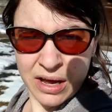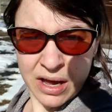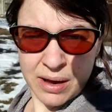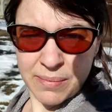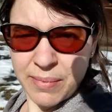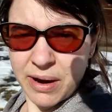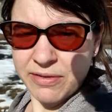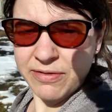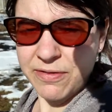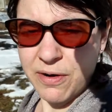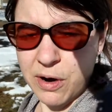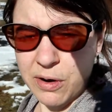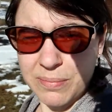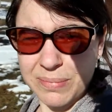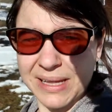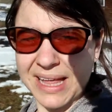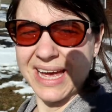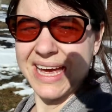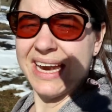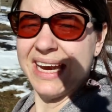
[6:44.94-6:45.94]
My farm
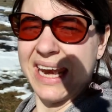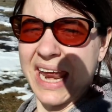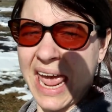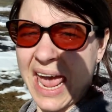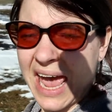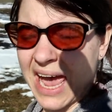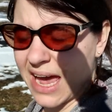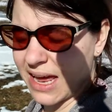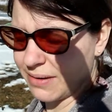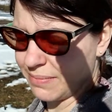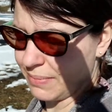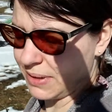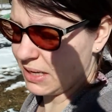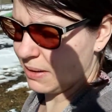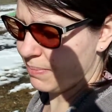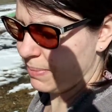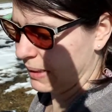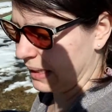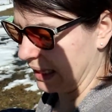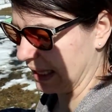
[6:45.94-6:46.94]
plan had me
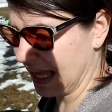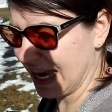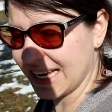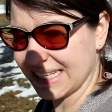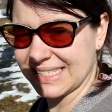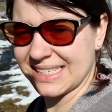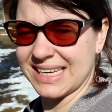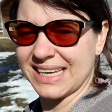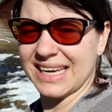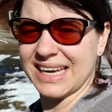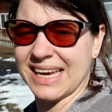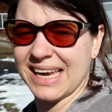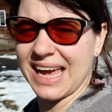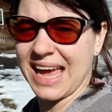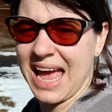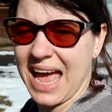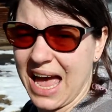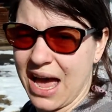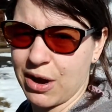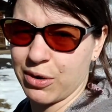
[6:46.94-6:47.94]
planting
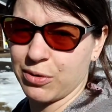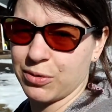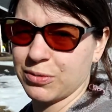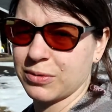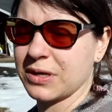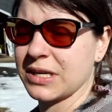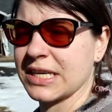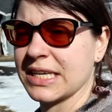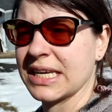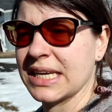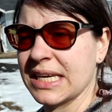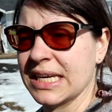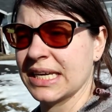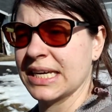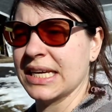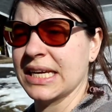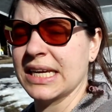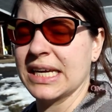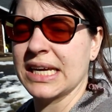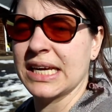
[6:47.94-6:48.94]
out
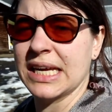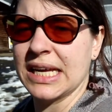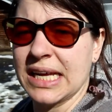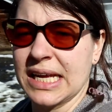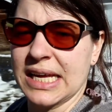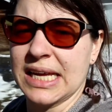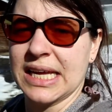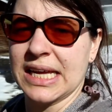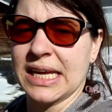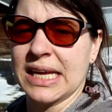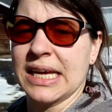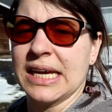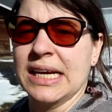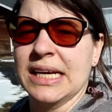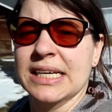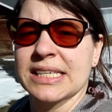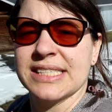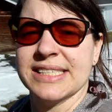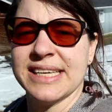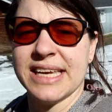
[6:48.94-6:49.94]

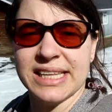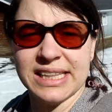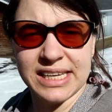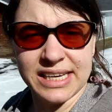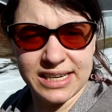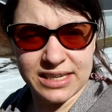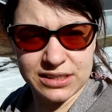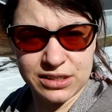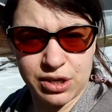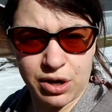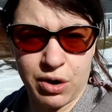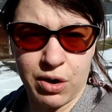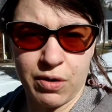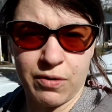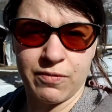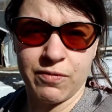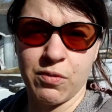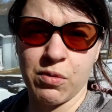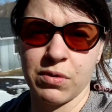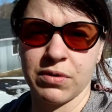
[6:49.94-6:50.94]
seedlings
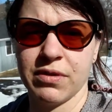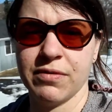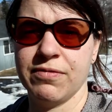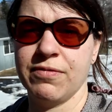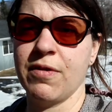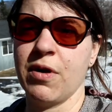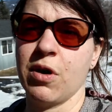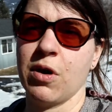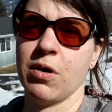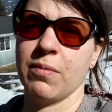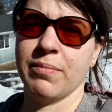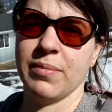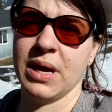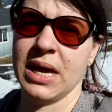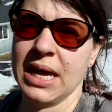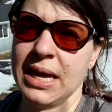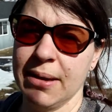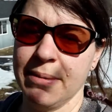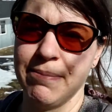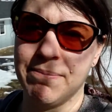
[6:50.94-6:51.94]
for the farm
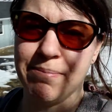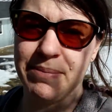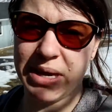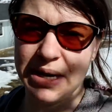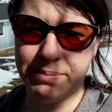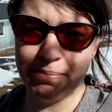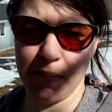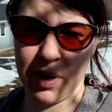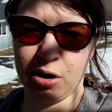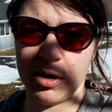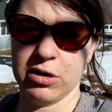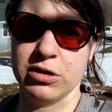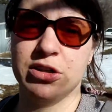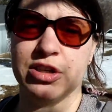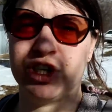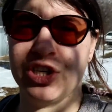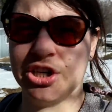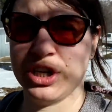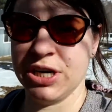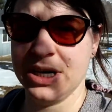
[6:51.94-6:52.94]

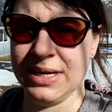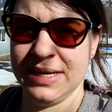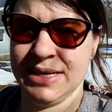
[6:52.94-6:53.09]
mid-March.